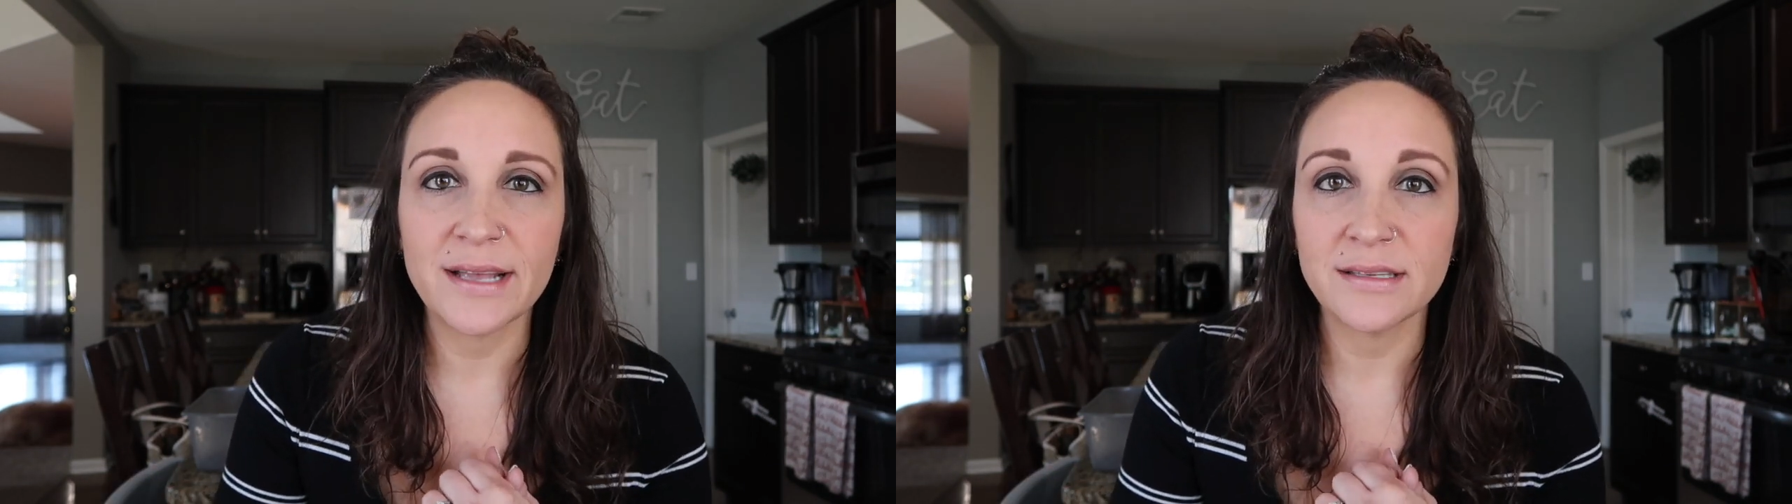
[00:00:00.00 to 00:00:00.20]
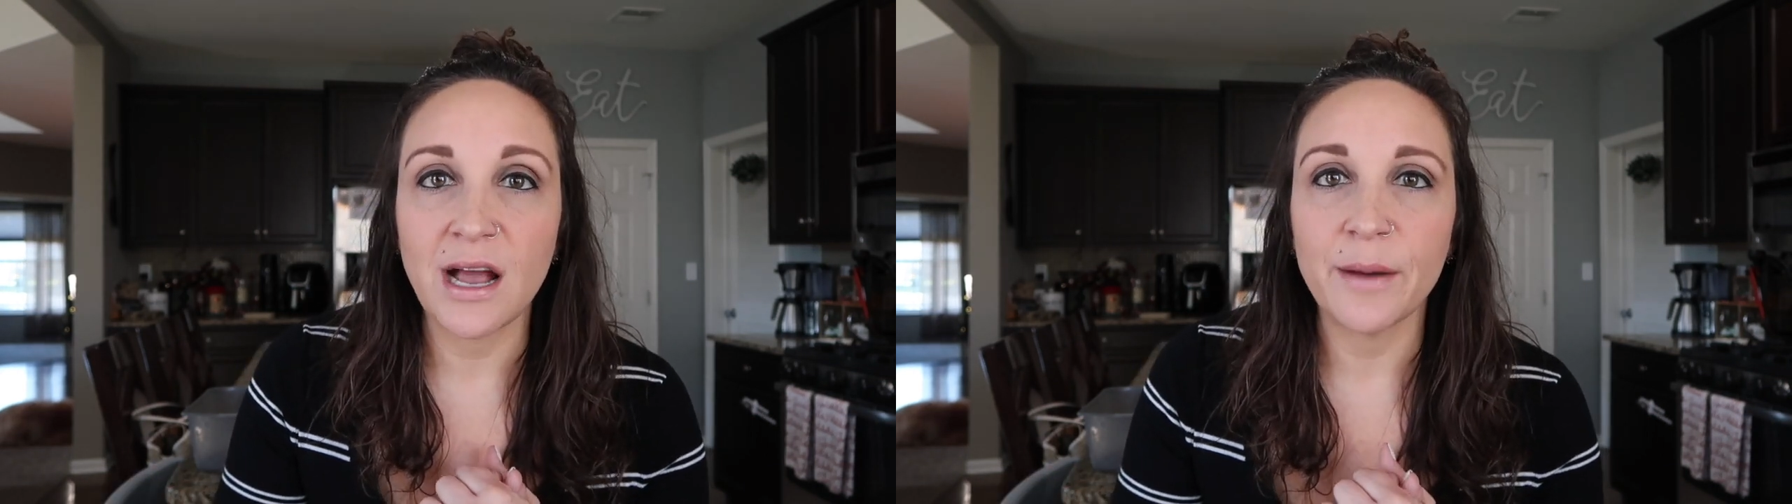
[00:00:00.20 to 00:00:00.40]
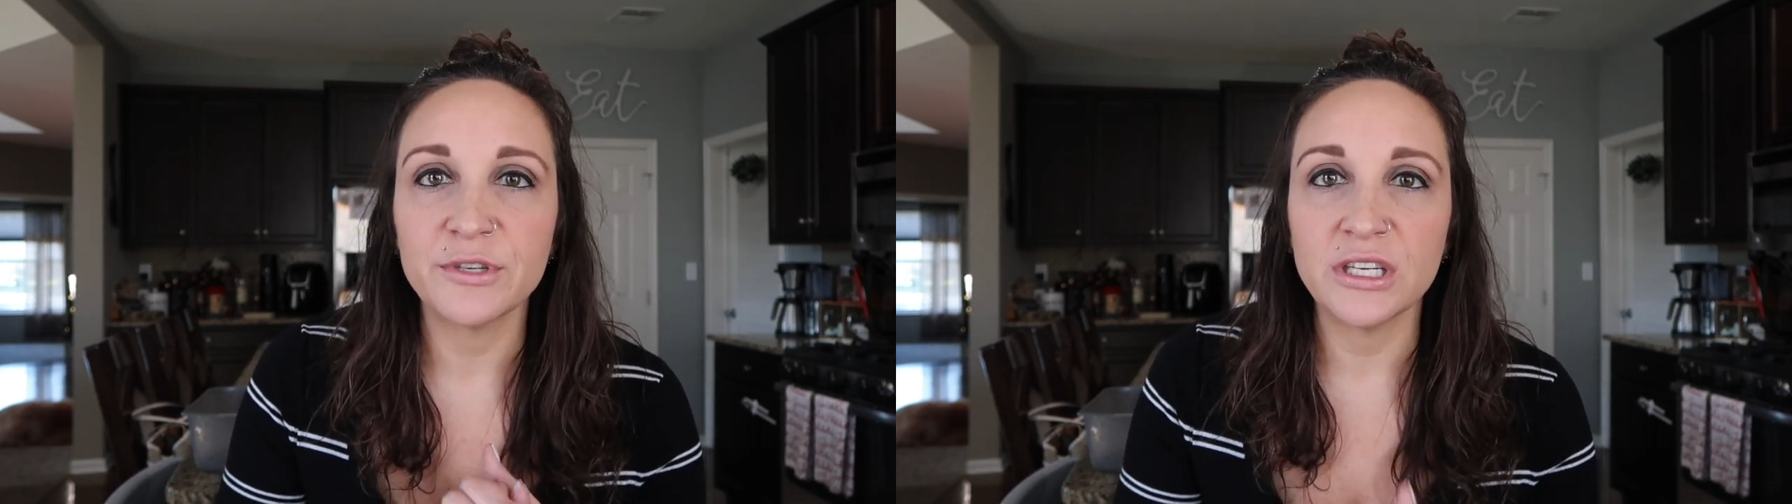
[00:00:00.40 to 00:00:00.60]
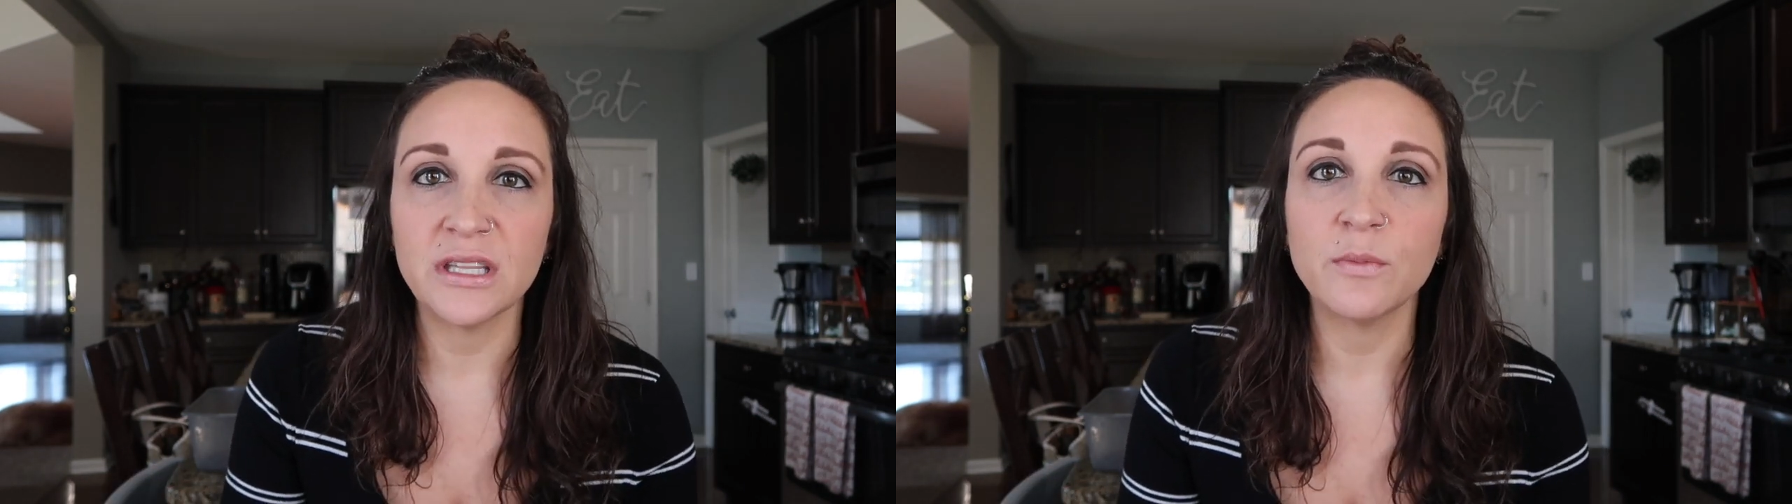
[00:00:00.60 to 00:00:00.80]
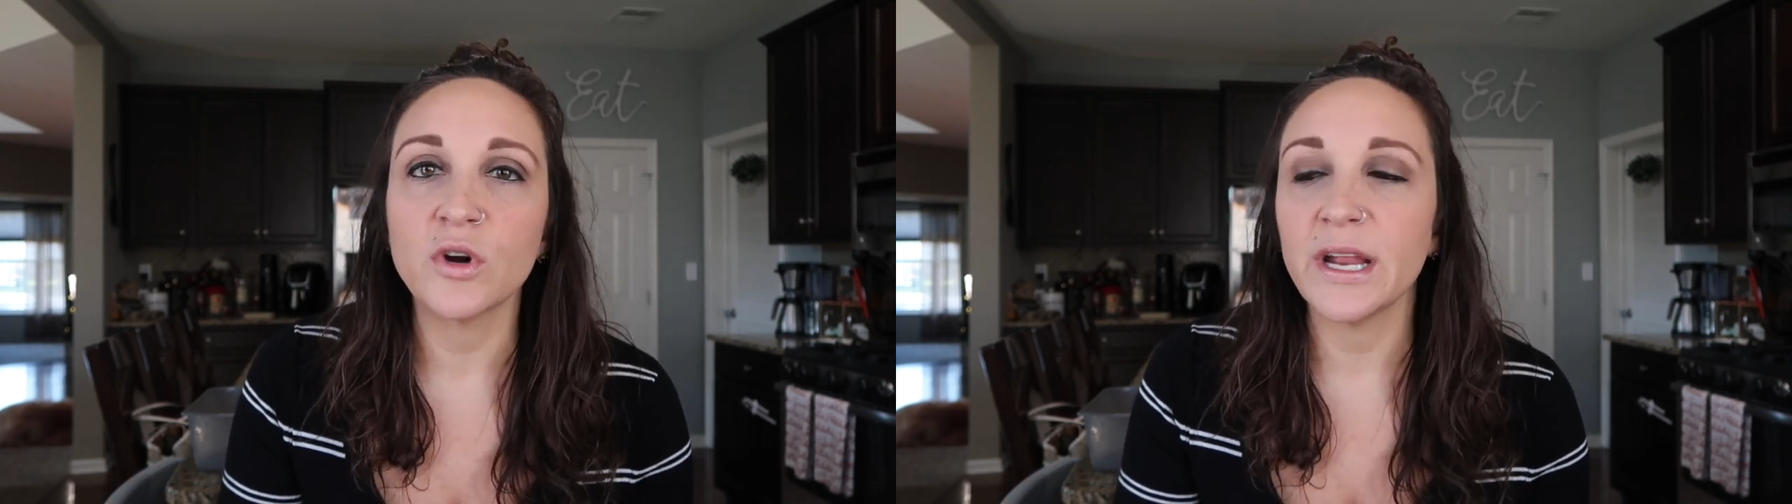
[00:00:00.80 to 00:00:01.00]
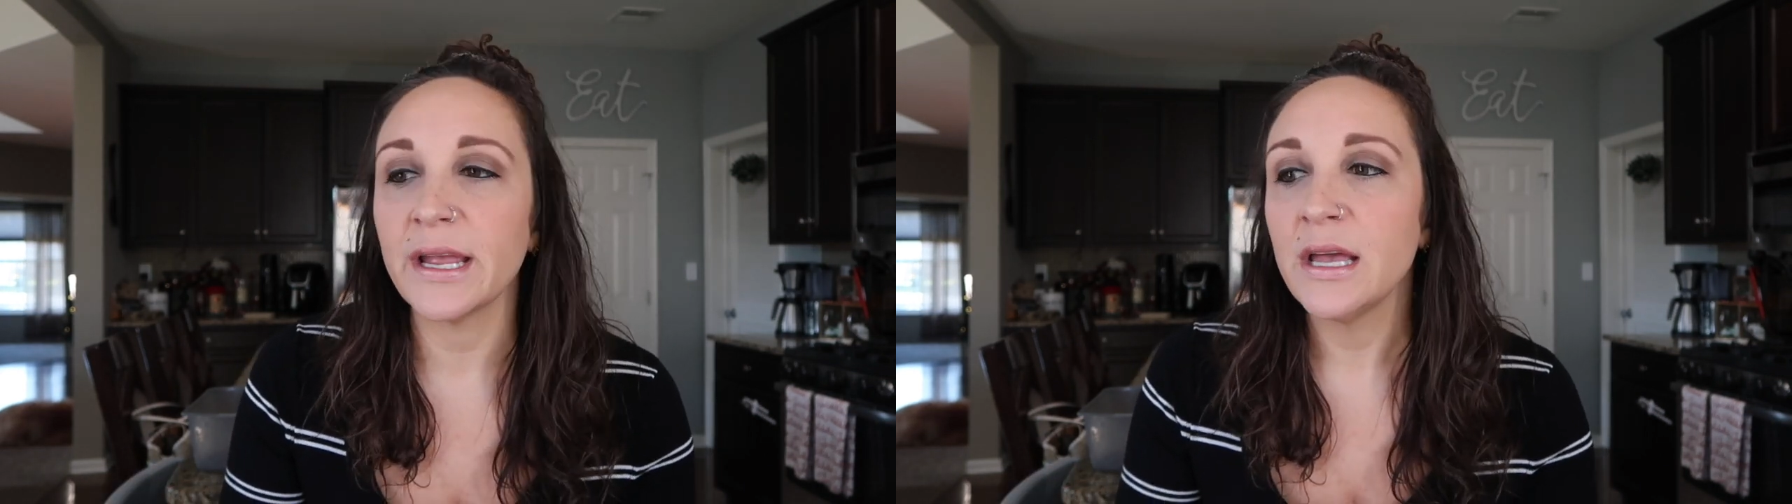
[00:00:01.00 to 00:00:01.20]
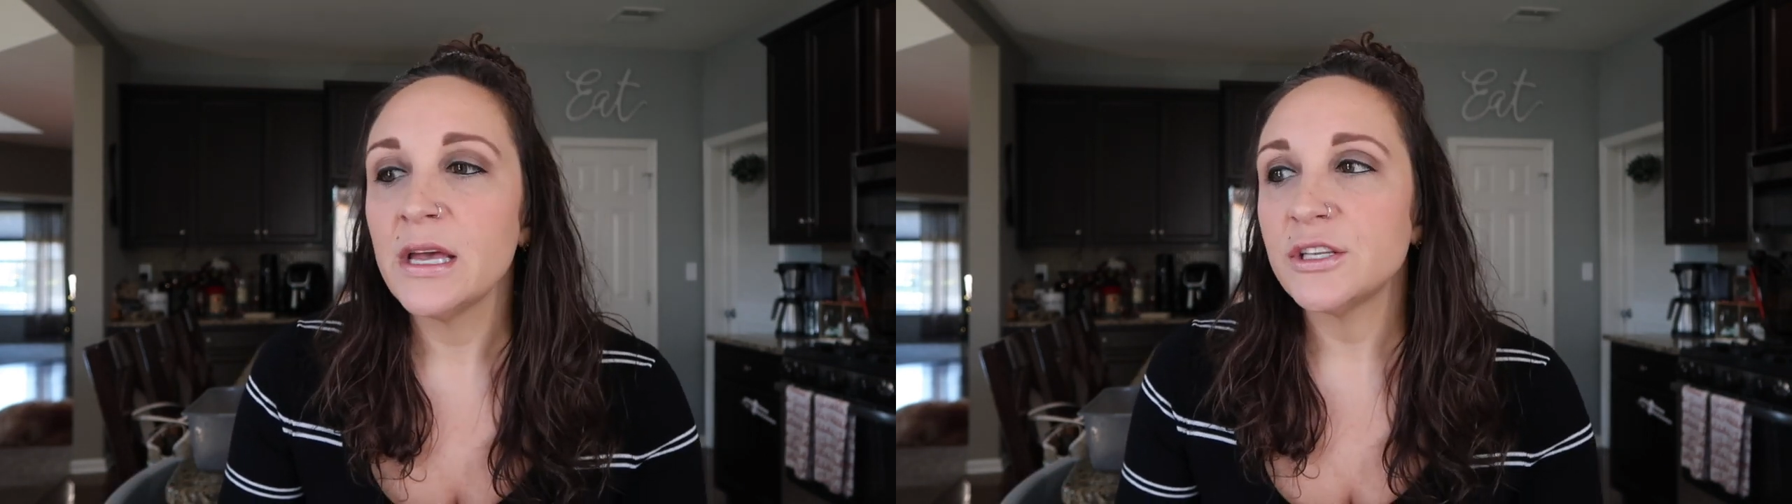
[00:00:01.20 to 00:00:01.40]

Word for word: as an option in the morning.